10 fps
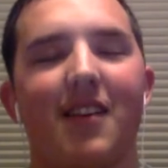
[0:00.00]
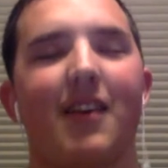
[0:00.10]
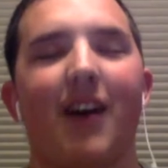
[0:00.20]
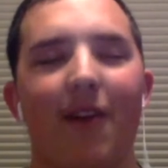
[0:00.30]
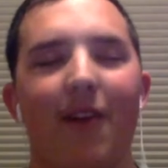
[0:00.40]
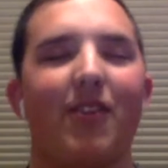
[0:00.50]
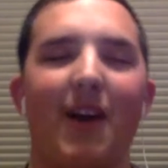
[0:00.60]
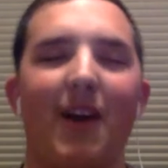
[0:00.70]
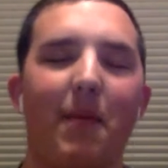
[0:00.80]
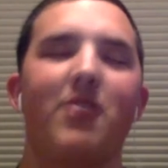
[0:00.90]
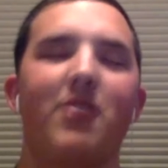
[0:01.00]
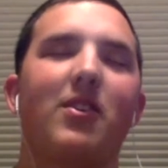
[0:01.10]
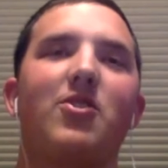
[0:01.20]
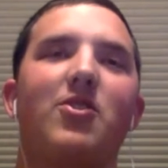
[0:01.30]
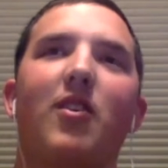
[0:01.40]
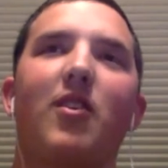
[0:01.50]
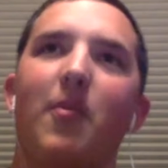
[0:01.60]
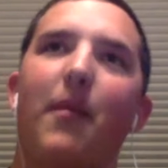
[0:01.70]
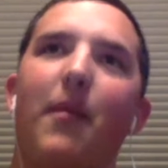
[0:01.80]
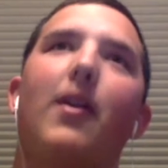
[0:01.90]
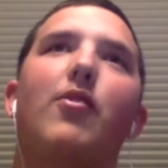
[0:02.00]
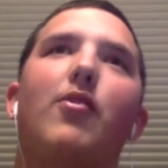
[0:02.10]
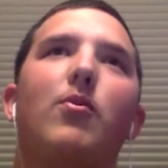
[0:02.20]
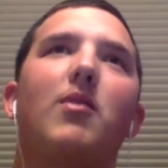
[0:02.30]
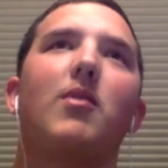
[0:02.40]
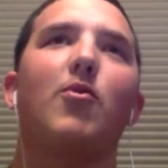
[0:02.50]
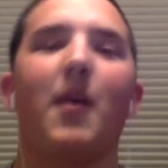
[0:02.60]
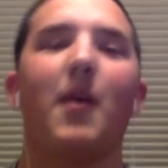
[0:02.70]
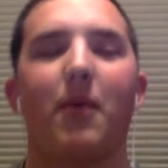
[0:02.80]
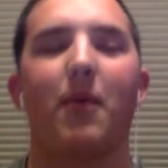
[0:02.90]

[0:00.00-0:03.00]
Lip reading: Obviously, I'm majoring in journalism. I'm on a student newspaper.